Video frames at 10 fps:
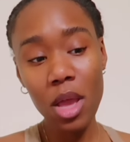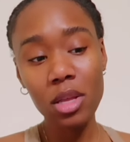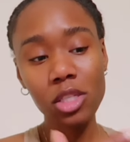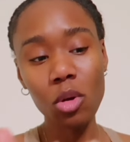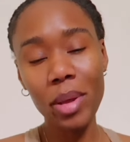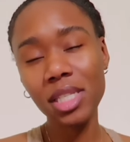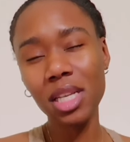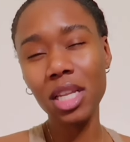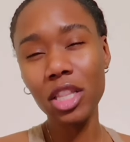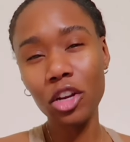So
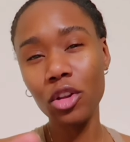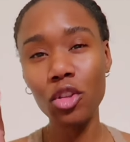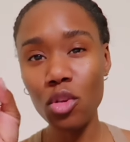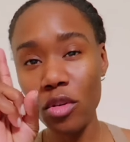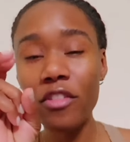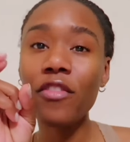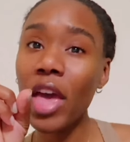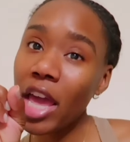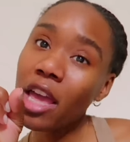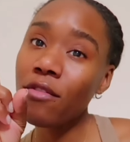basically, they're doing you a
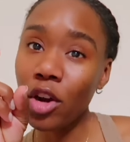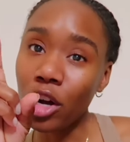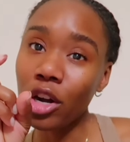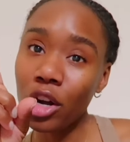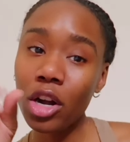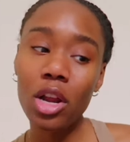favor